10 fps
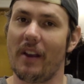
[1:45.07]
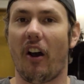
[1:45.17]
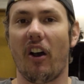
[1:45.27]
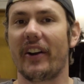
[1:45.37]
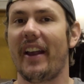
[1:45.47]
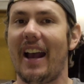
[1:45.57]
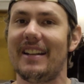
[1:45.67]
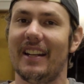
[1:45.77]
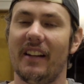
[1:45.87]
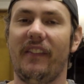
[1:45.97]
We already
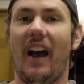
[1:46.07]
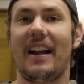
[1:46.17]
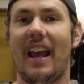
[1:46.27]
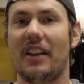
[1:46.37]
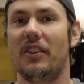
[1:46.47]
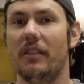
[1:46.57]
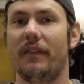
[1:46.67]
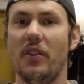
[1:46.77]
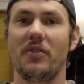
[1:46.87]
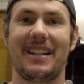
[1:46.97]
identified a
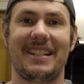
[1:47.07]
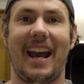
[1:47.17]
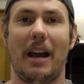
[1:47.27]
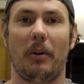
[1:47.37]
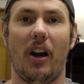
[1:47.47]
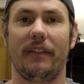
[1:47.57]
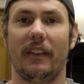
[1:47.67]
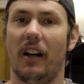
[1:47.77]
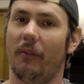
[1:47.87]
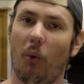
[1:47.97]
good fuse to tap off
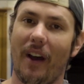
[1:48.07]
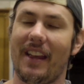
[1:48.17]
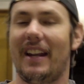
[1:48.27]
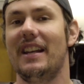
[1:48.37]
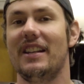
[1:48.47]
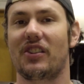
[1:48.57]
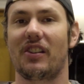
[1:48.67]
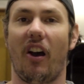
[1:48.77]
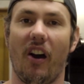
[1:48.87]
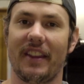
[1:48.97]
of, one that
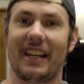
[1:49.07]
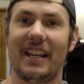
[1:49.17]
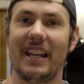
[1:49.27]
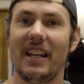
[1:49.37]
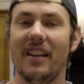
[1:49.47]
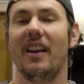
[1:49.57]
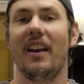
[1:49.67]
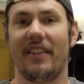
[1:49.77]
is on the key.